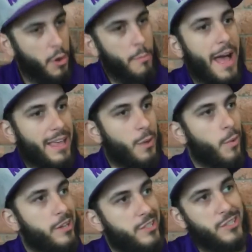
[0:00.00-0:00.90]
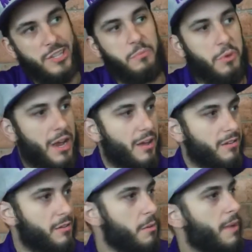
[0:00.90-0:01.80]
Go back and watch a Jim Brown.
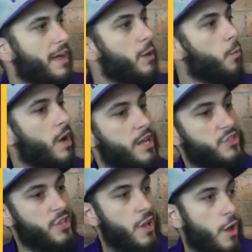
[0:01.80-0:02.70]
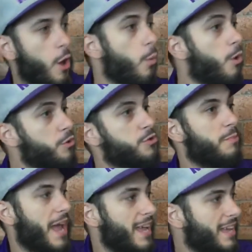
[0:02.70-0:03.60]
Go back and watch a Walter
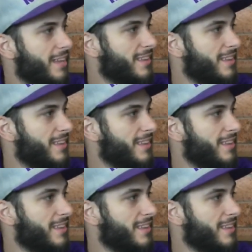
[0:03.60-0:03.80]
Payton.